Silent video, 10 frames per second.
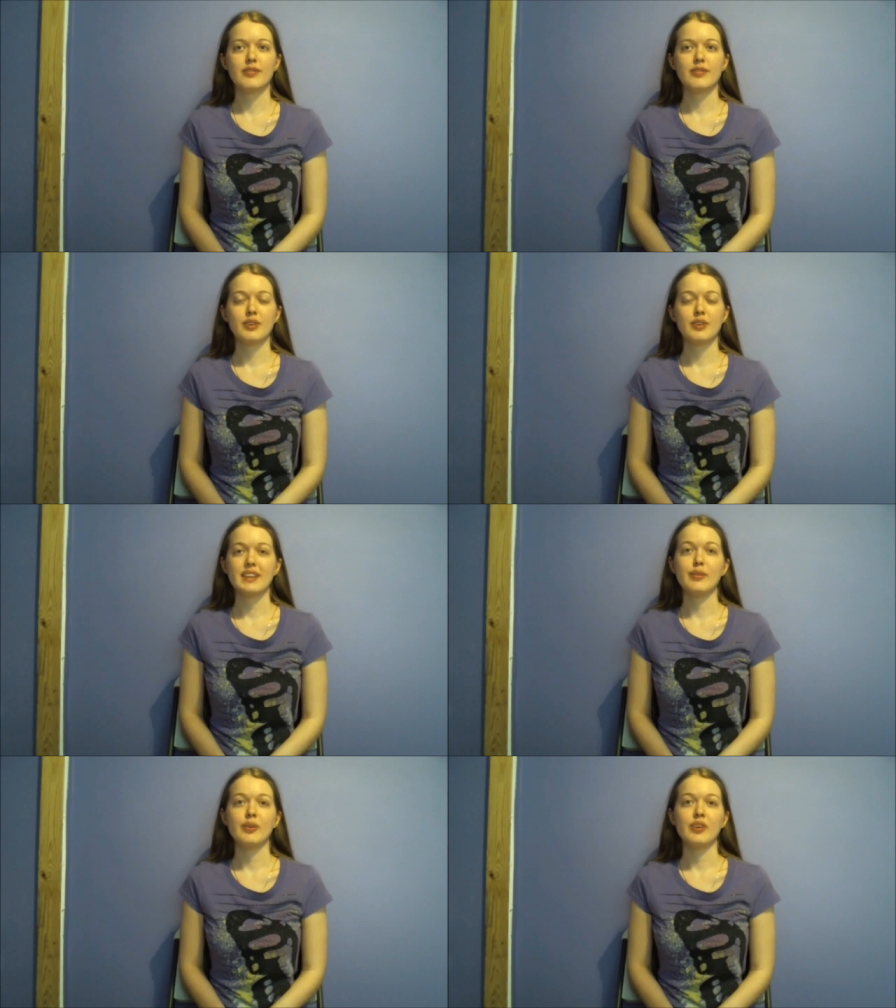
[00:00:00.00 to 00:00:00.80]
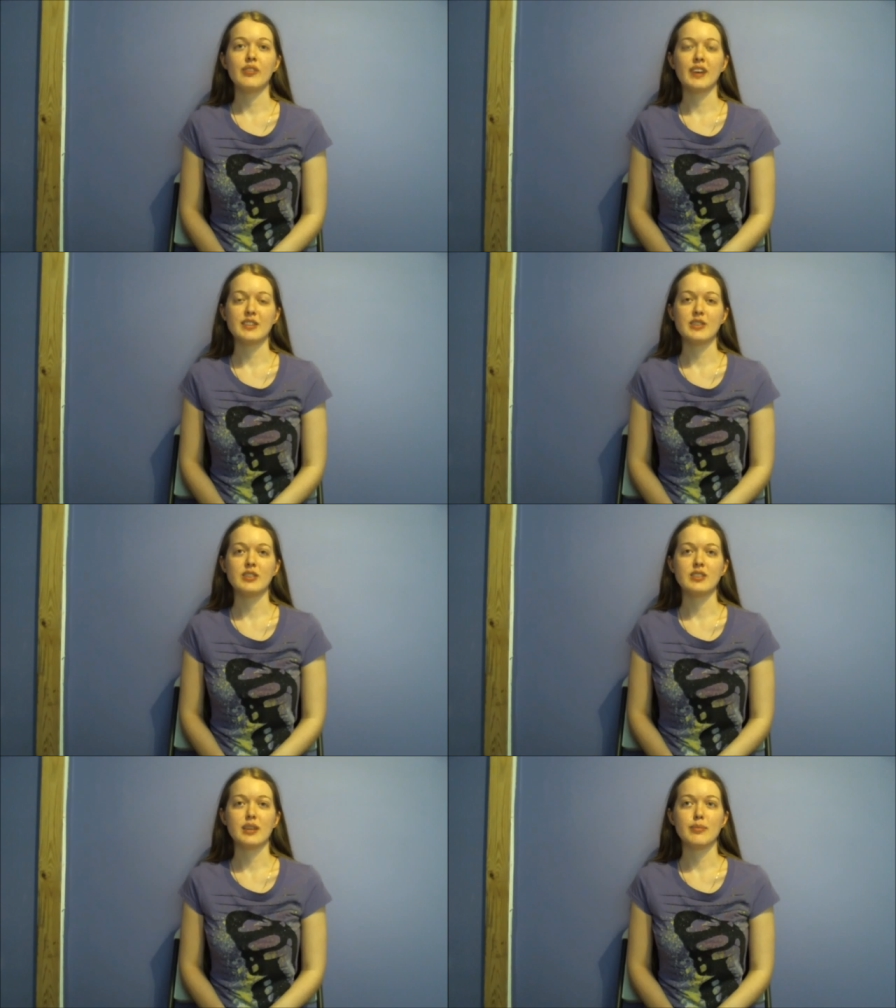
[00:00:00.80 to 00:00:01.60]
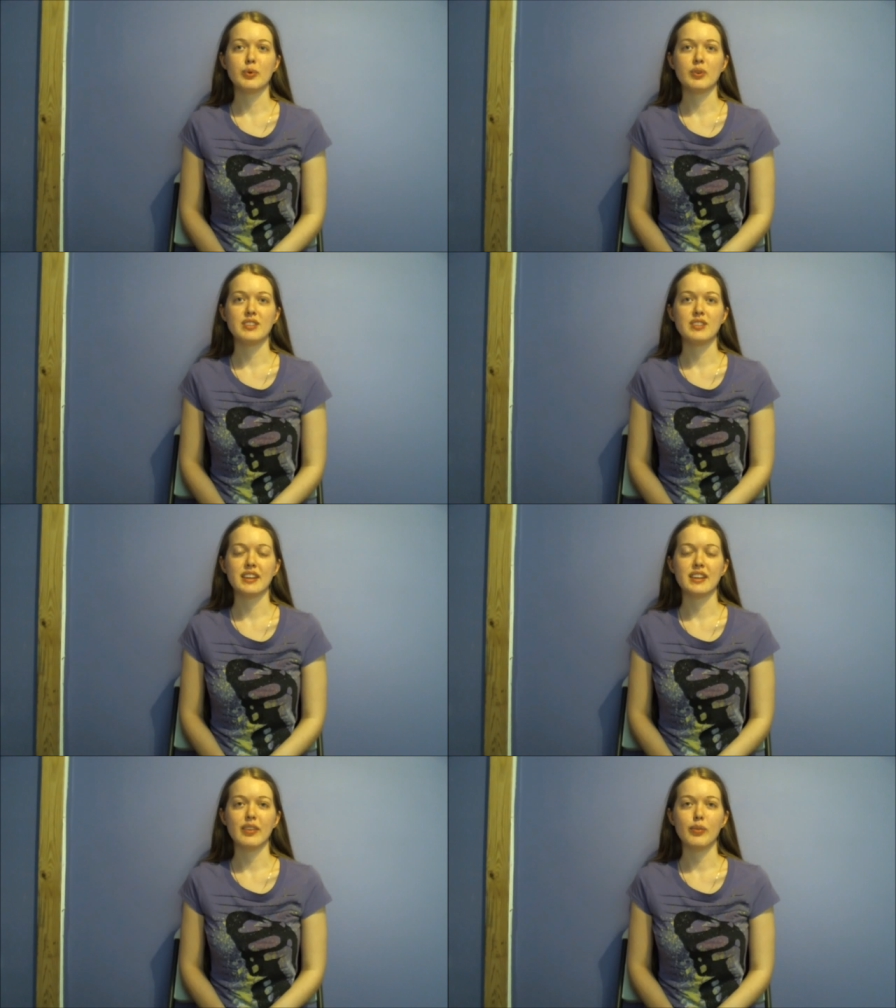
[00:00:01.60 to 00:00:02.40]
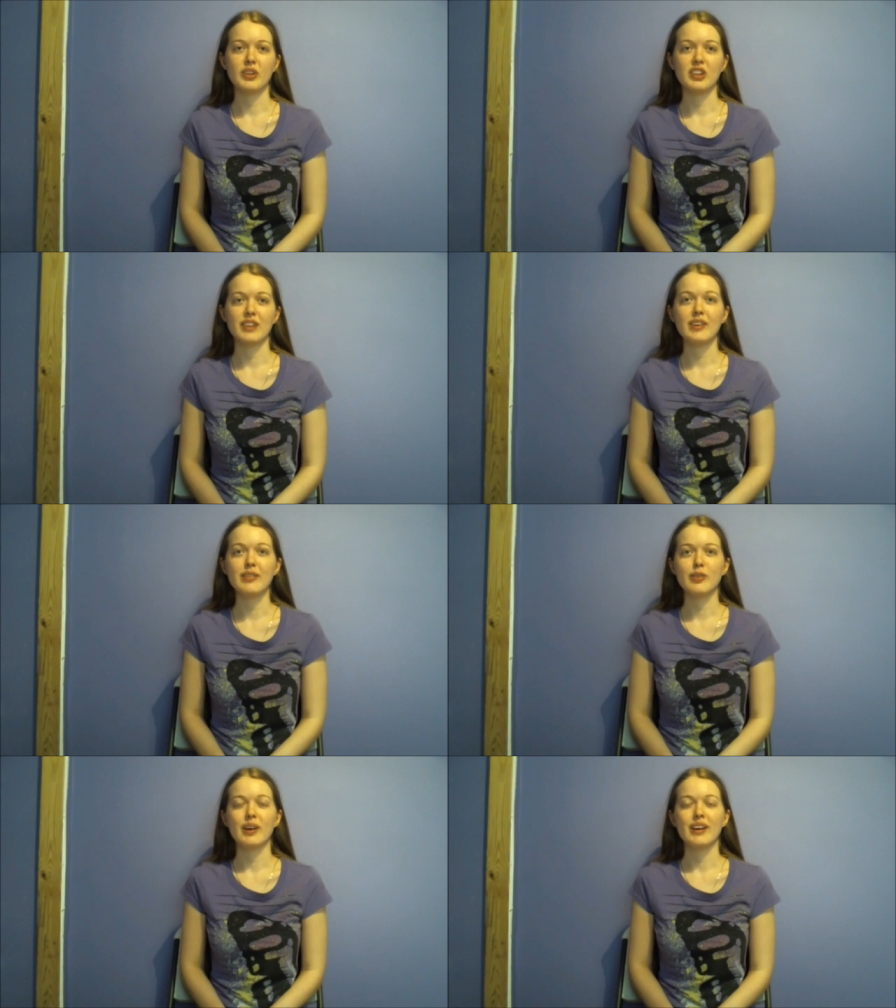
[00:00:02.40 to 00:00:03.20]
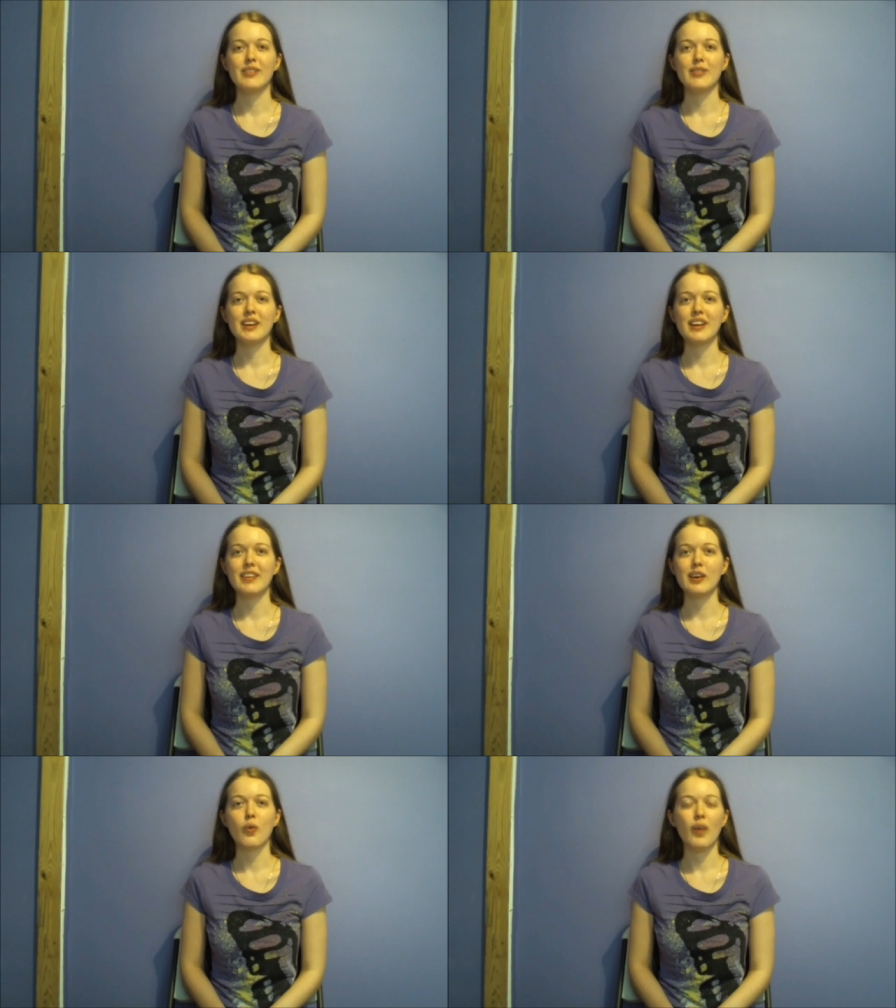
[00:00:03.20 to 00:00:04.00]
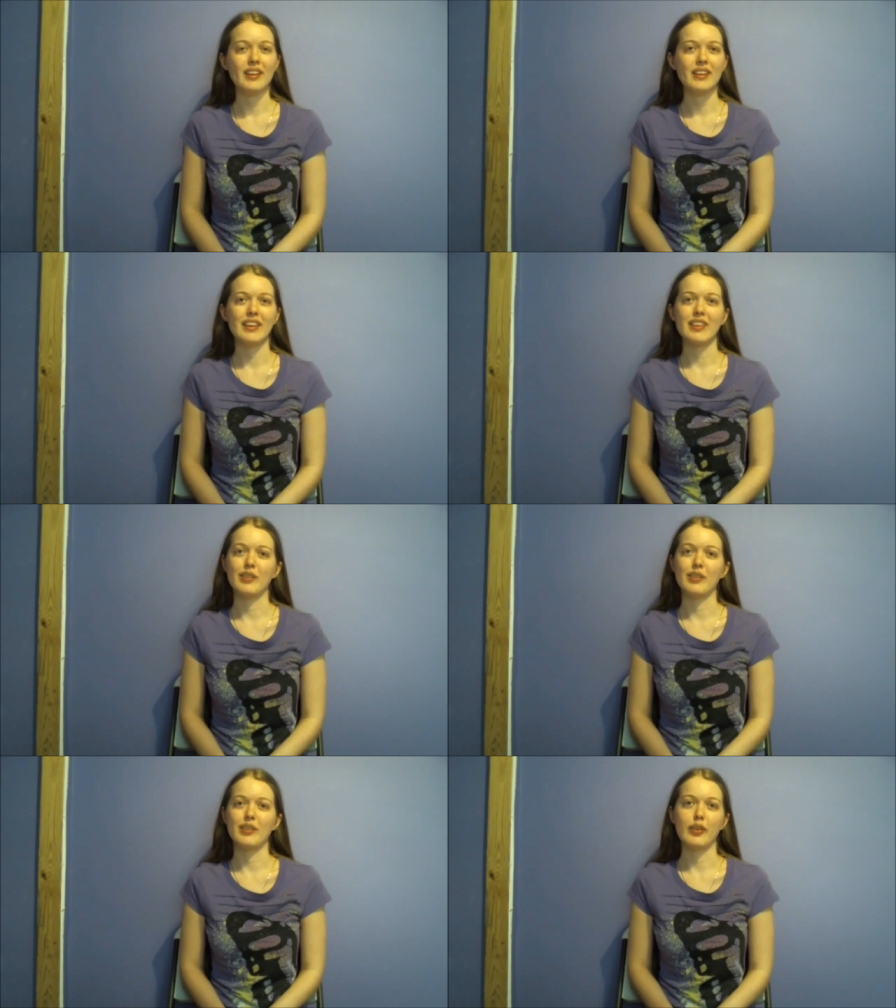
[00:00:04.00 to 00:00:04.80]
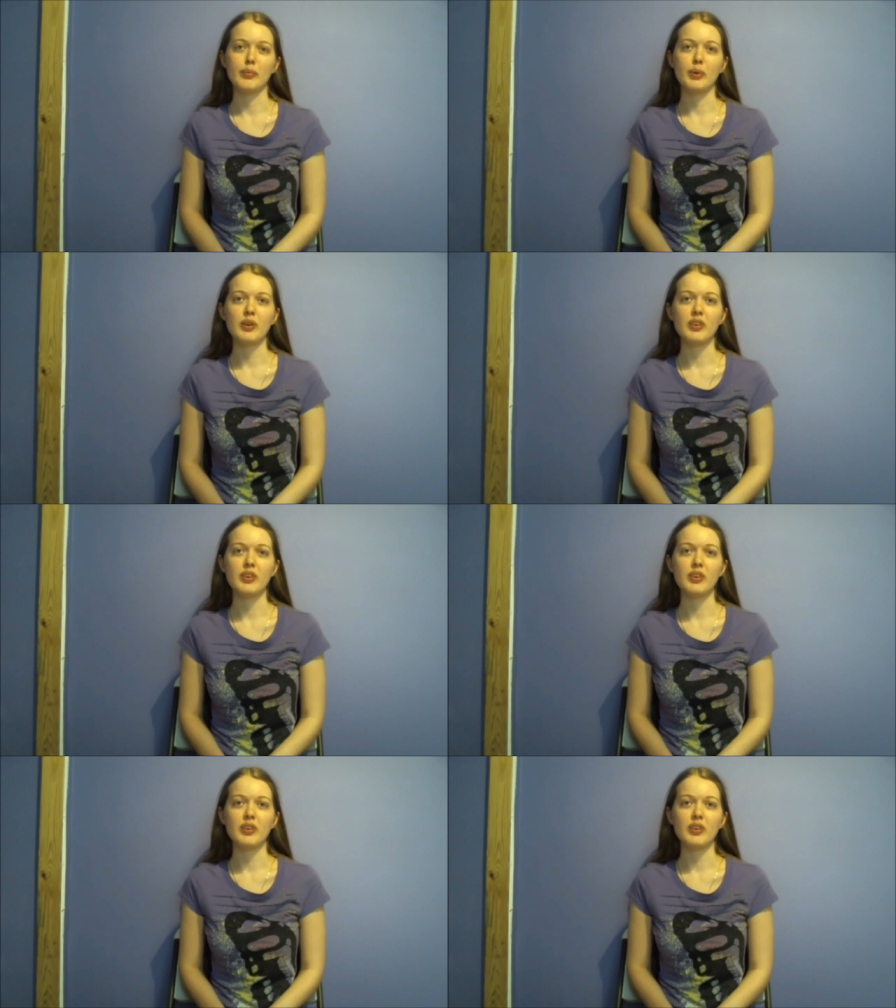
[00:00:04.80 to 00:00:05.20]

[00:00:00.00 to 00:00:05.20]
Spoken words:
For example, Confessors and Lord Sith, which I've never read anything quite like them in another book.